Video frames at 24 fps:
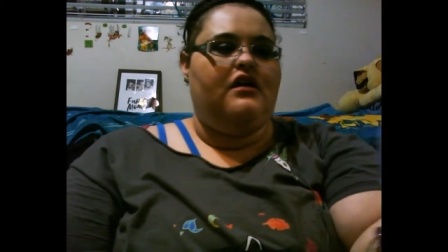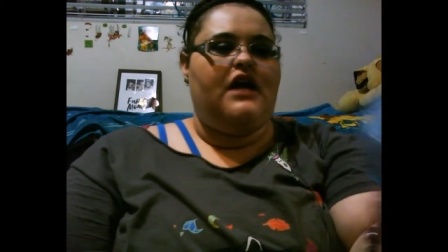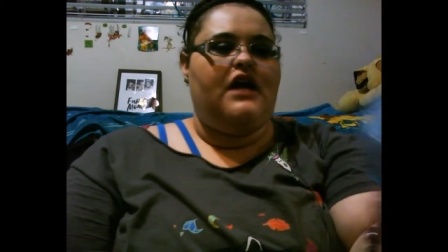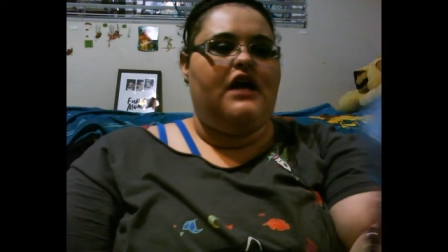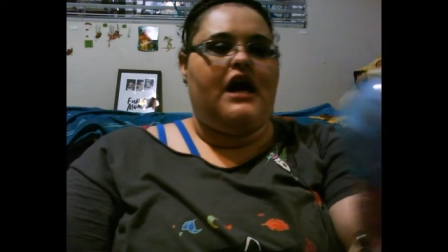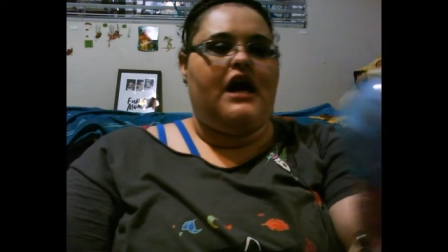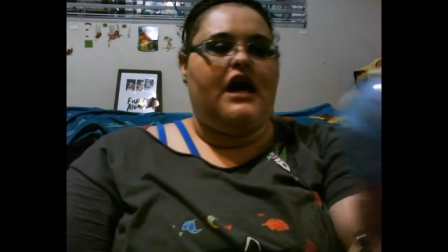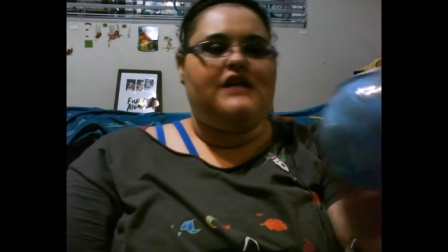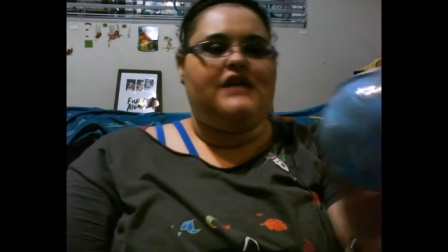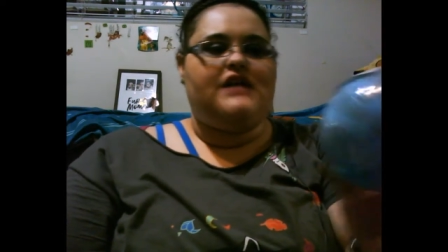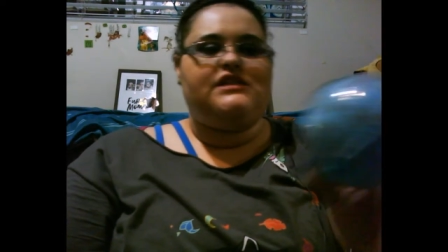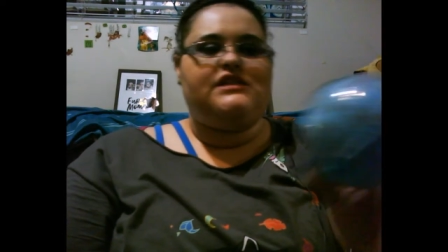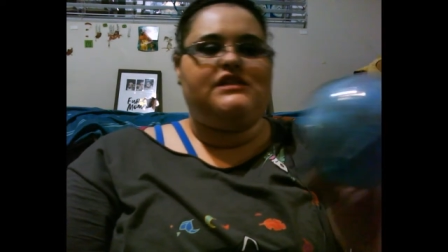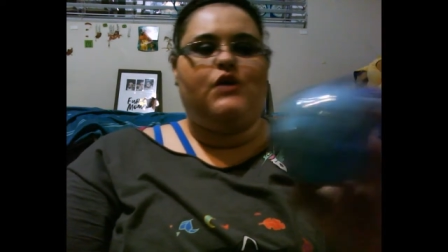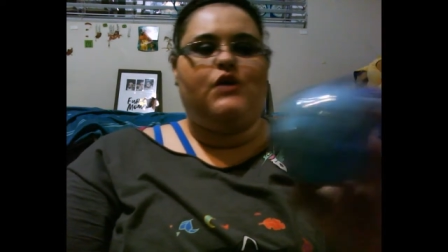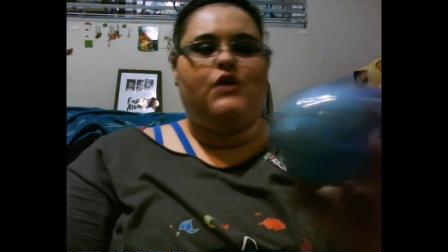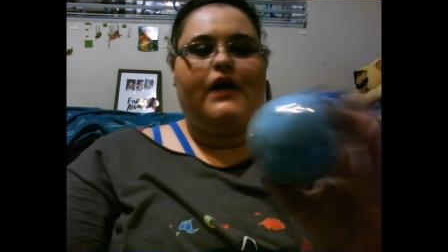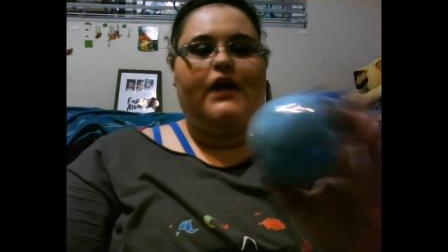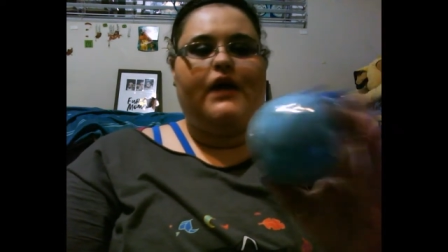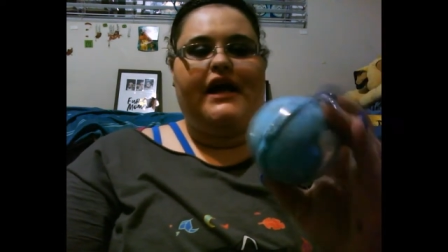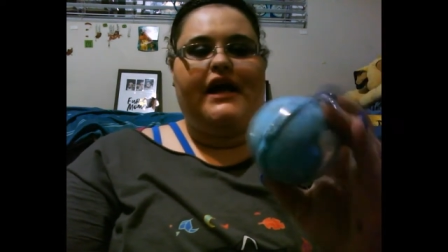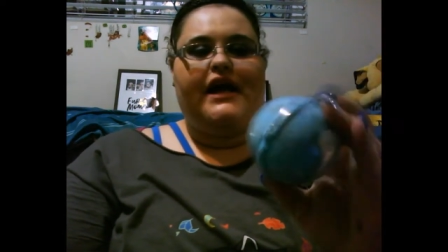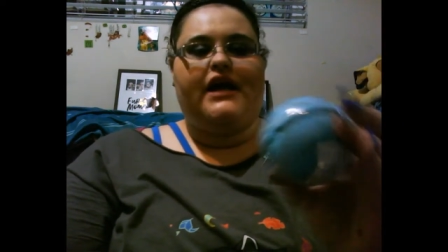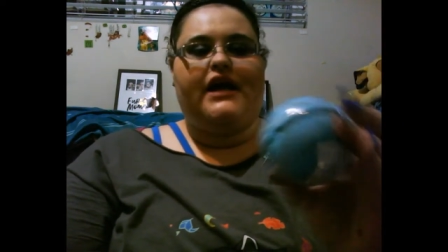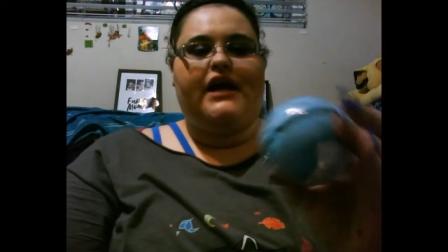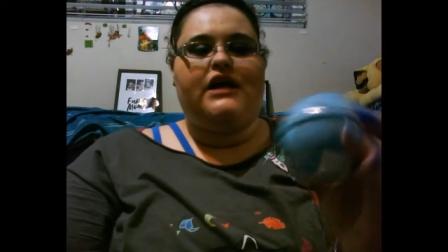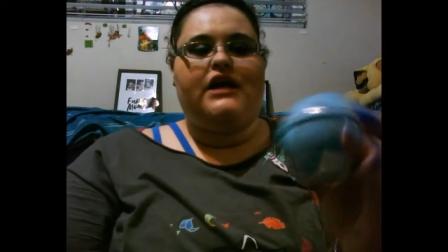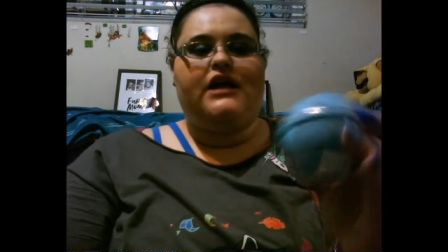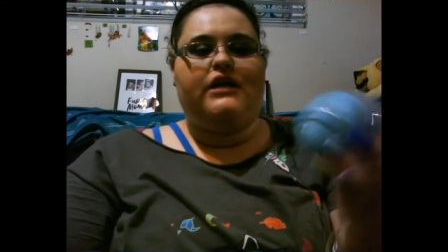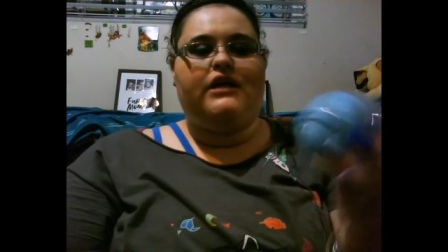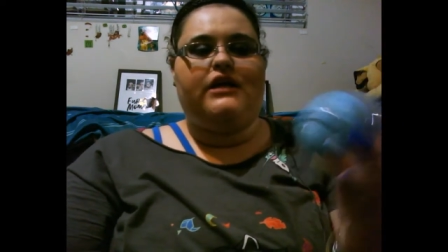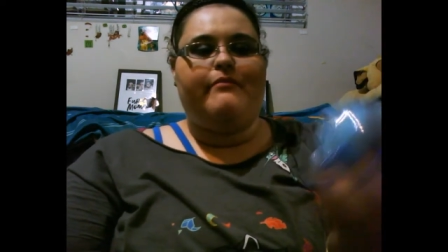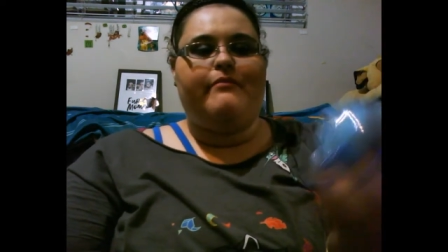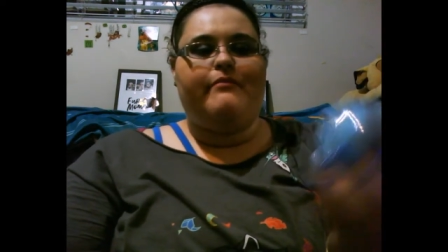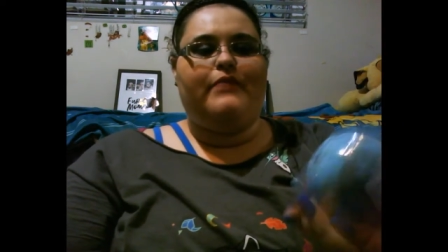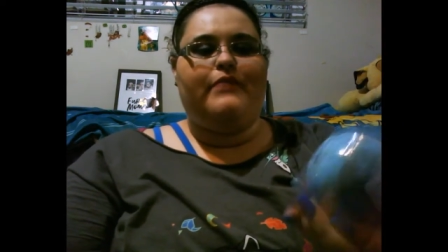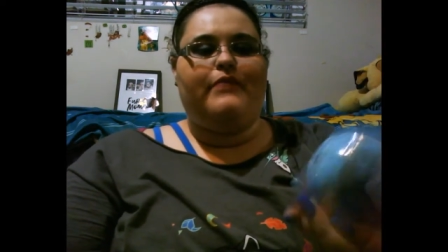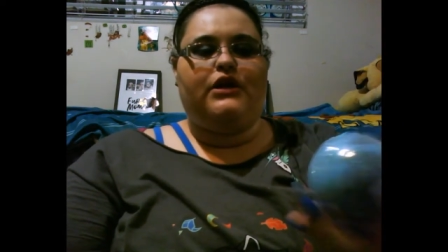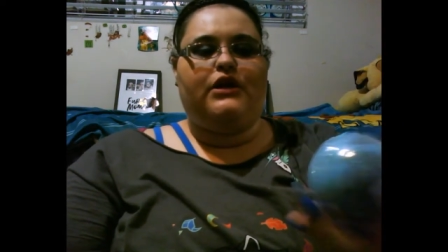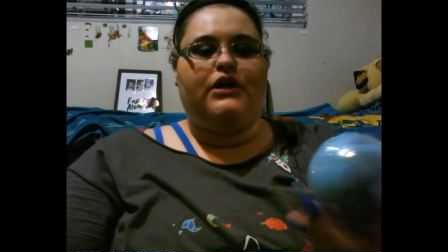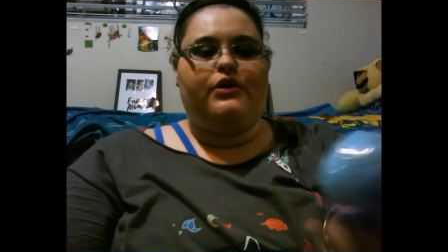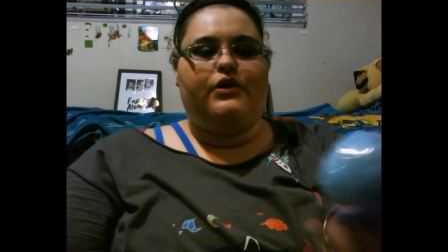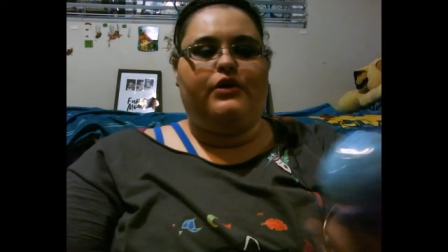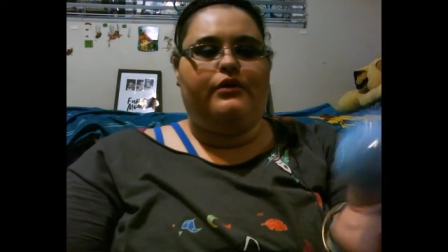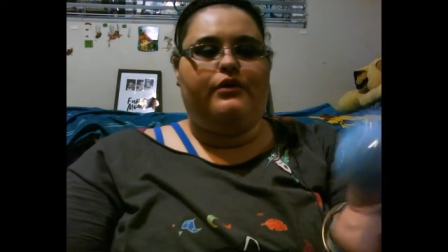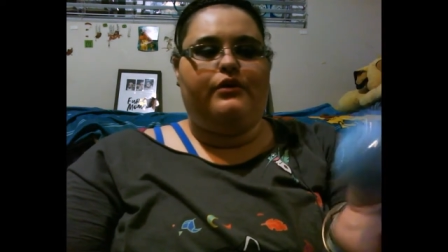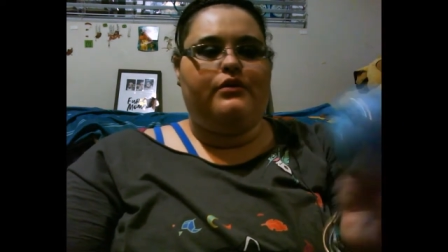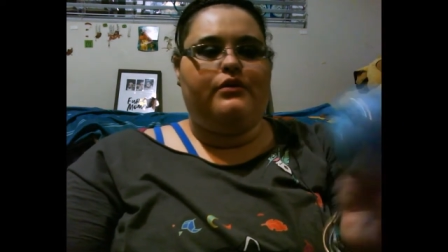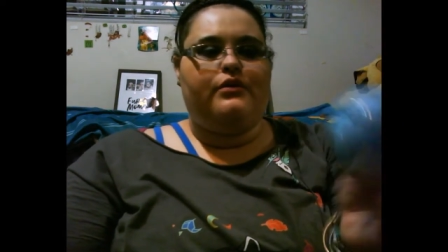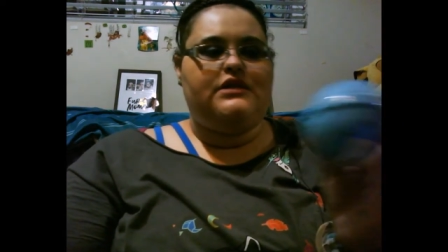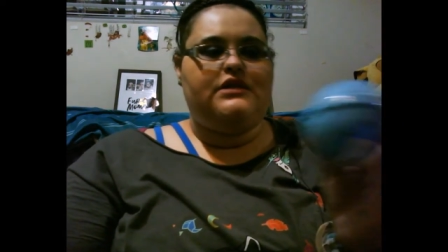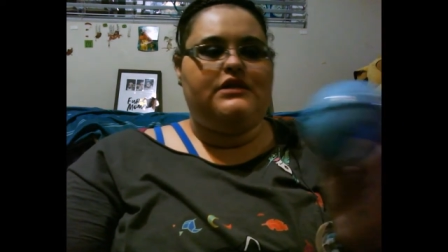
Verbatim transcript: It has gray and then blue